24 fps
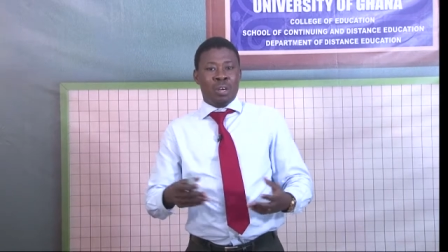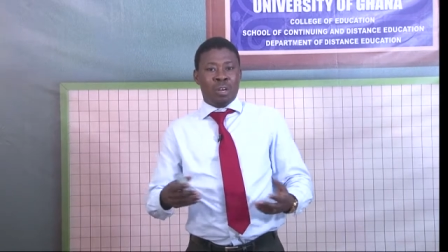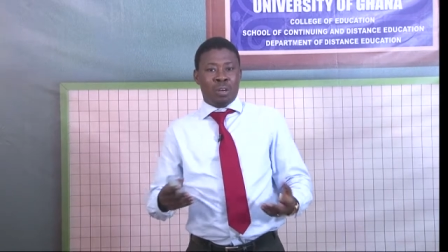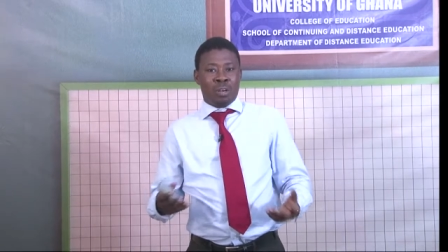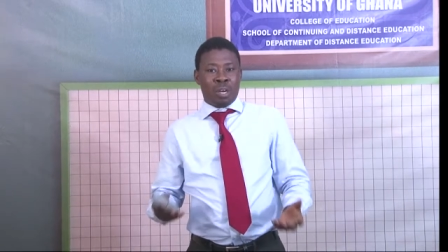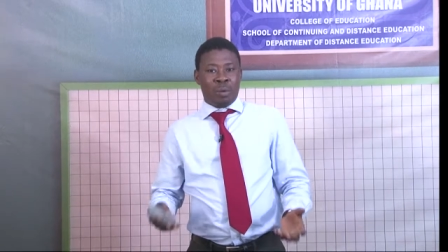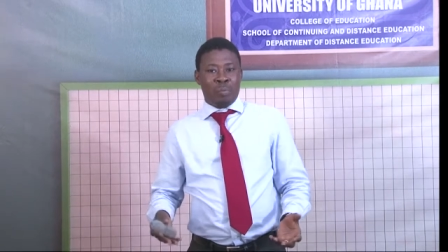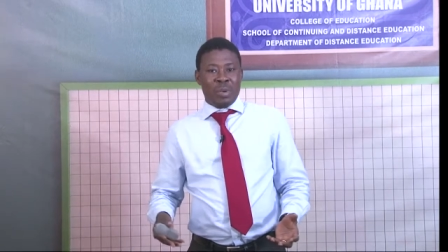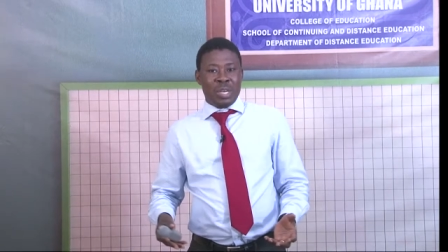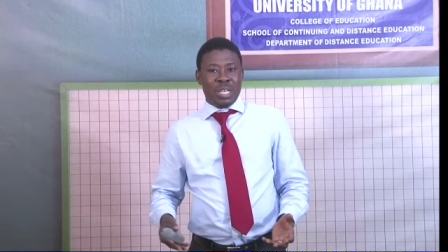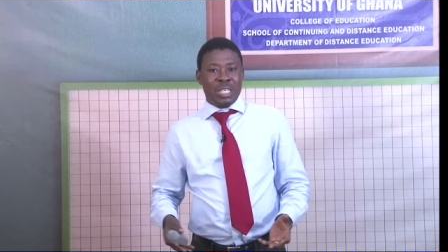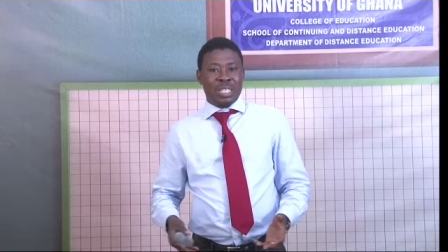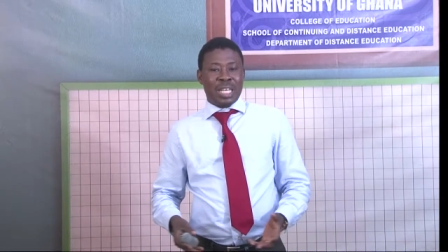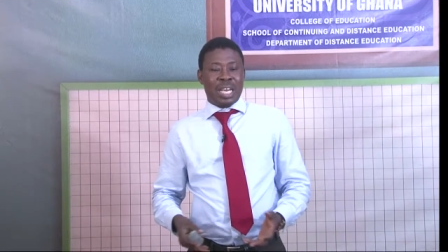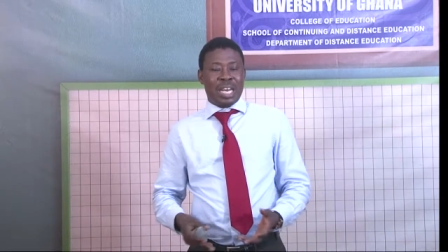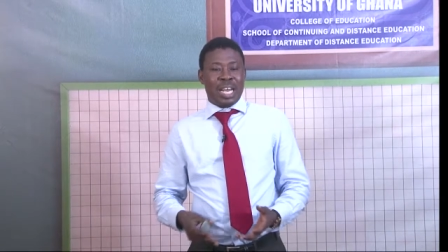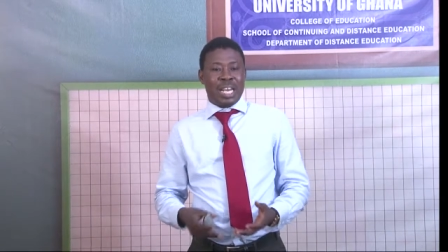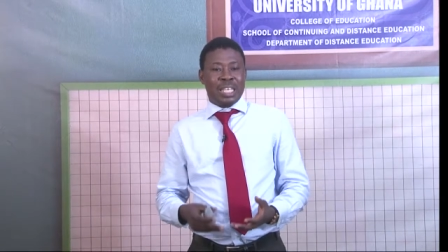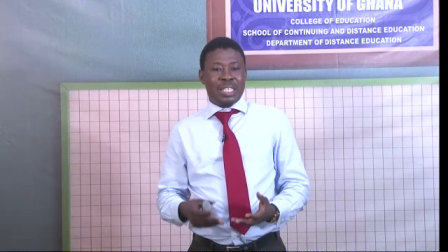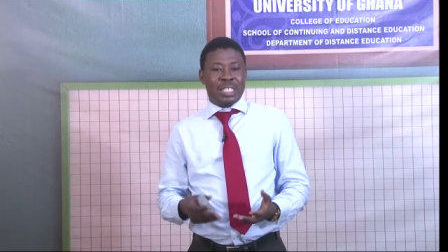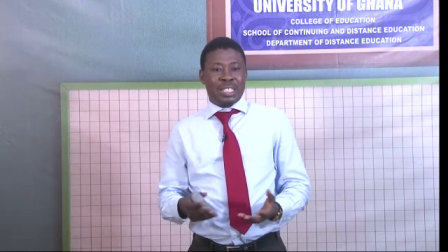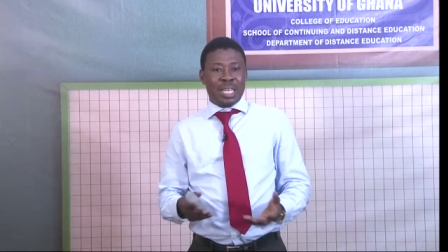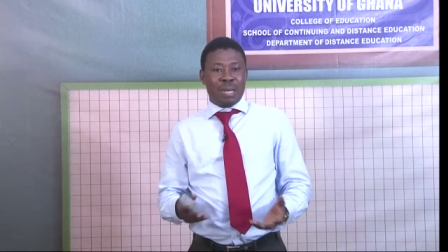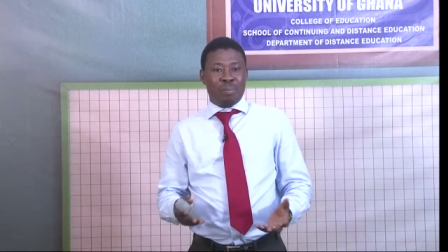Companies that
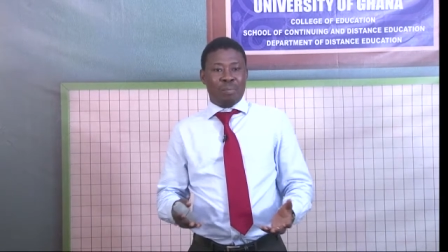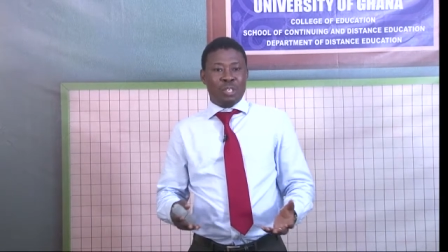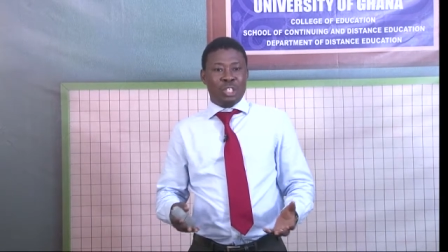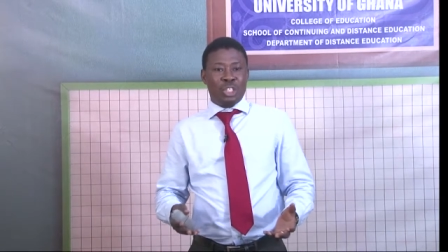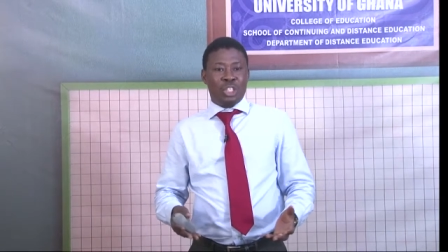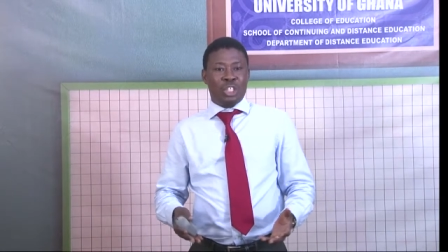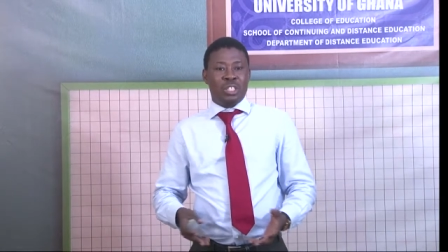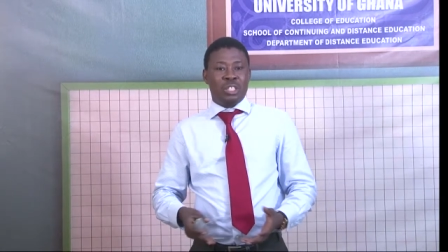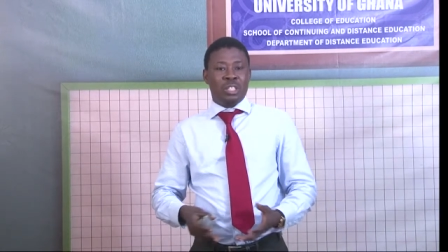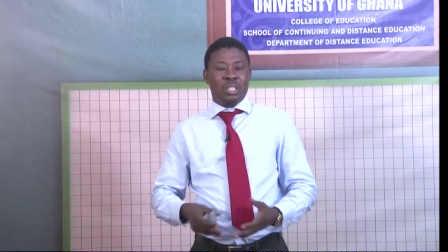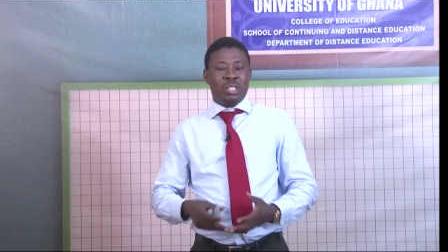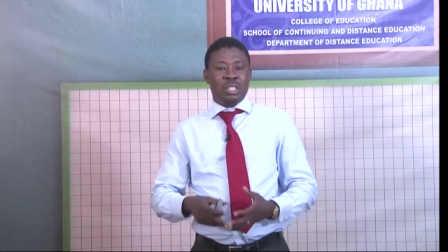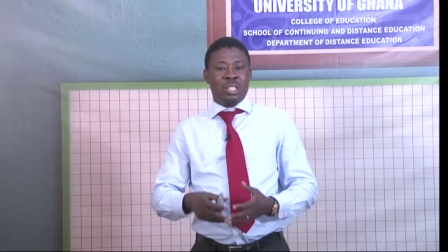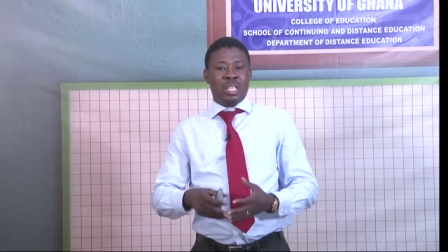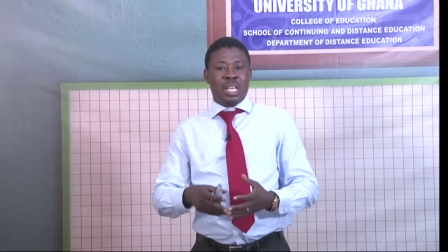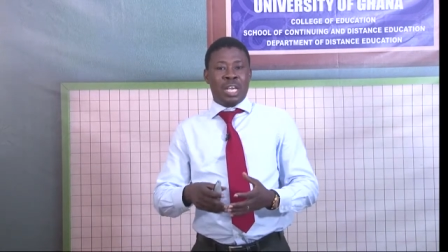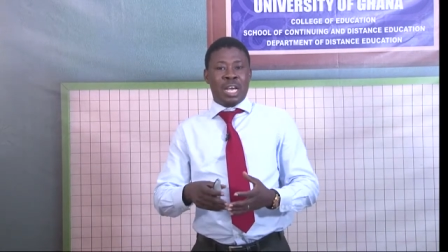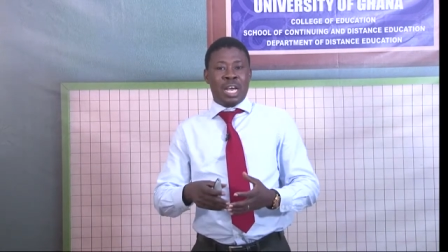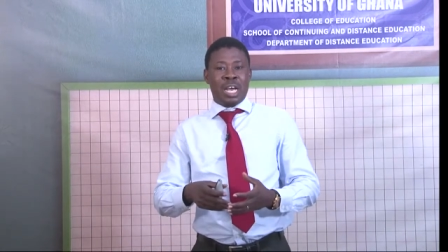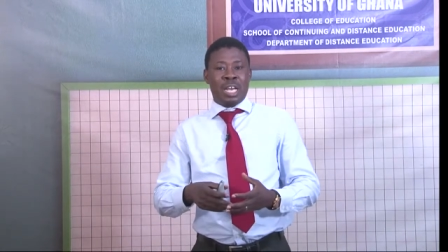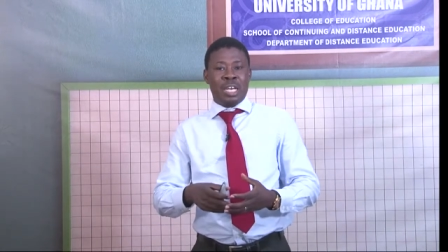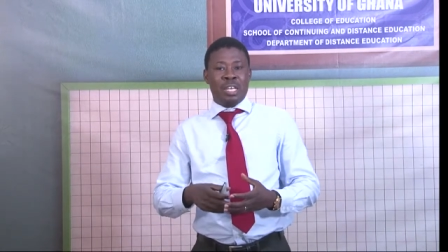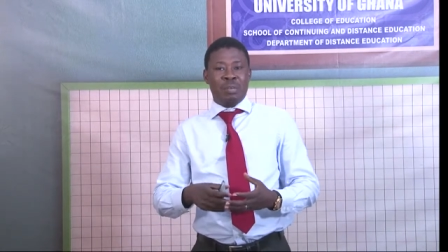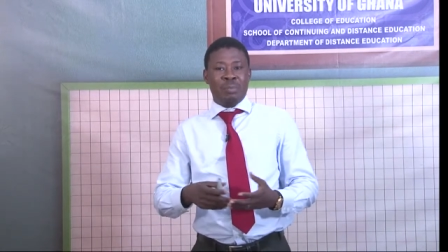are established, they
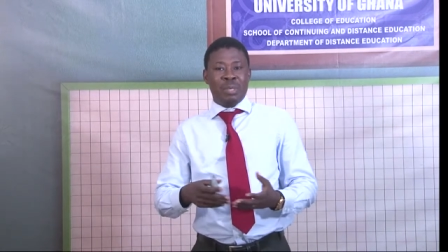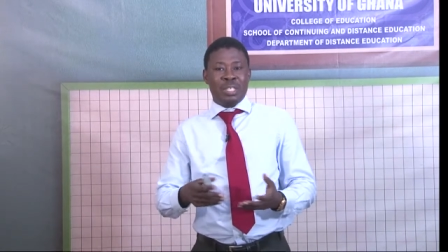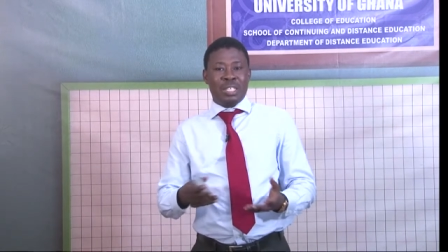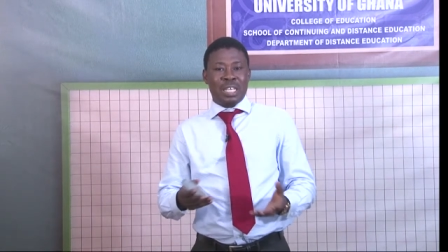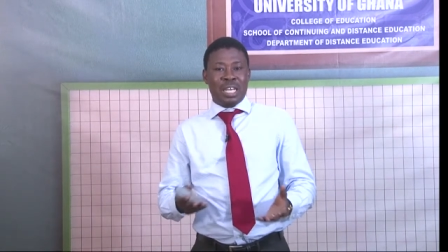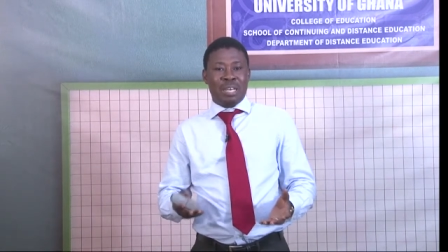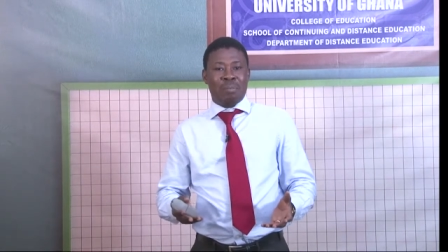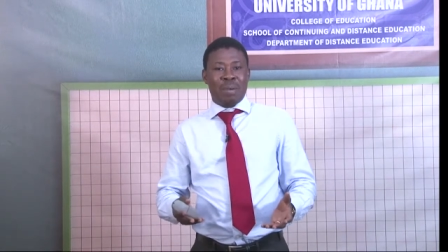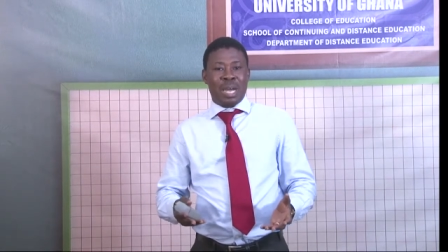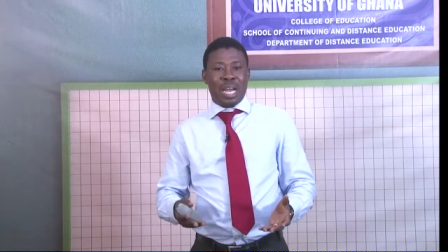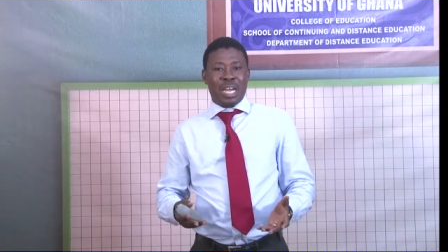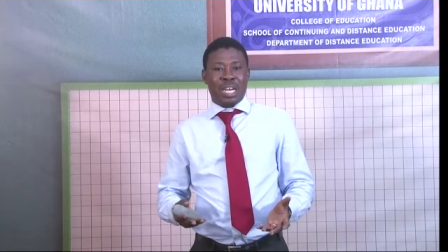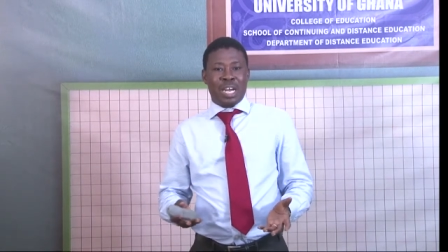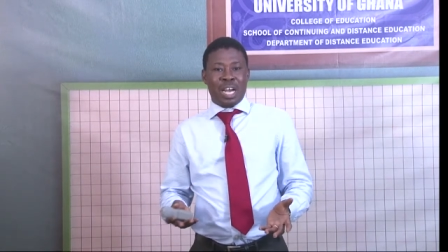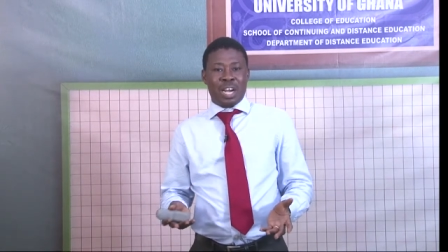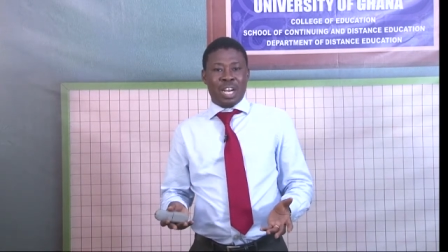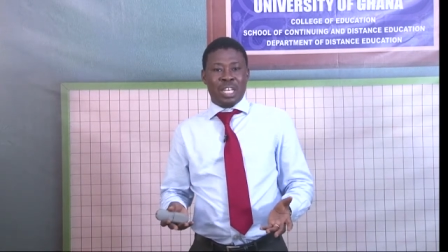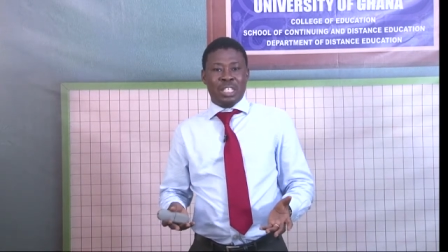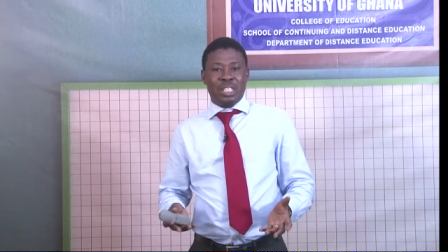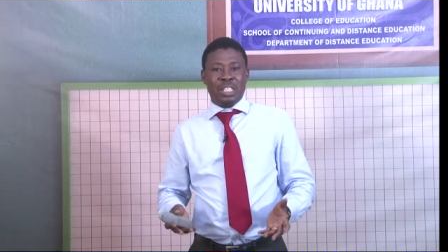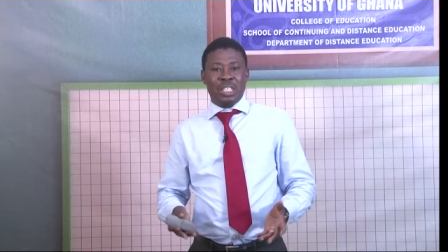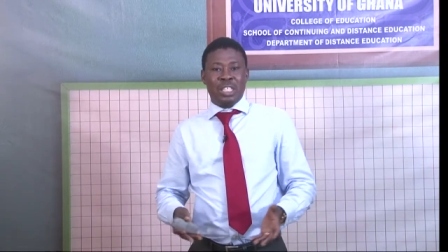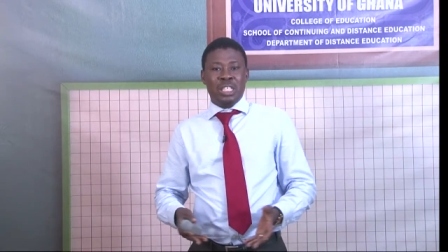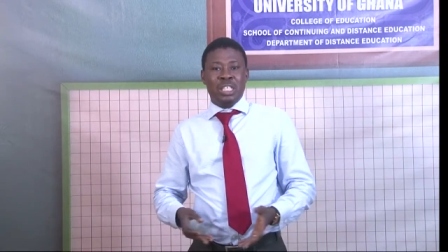are limited by
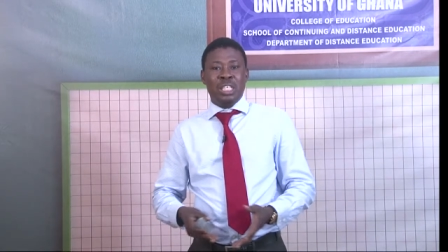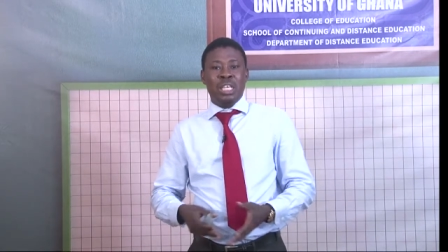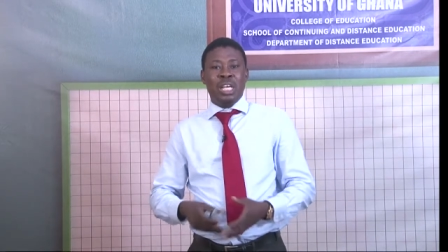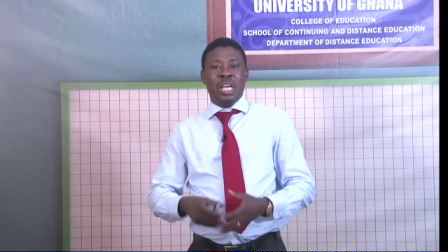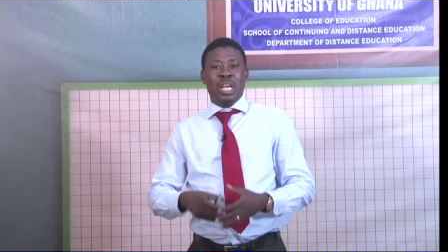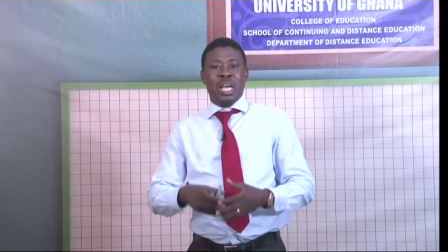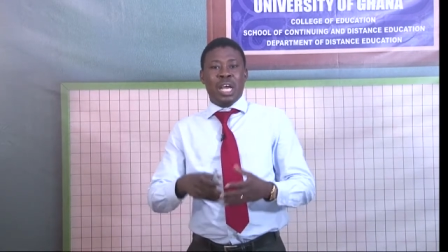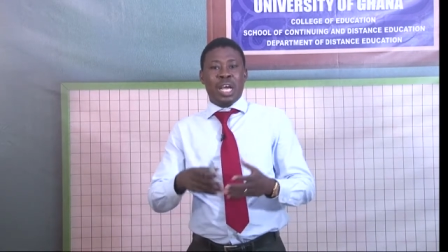guarantee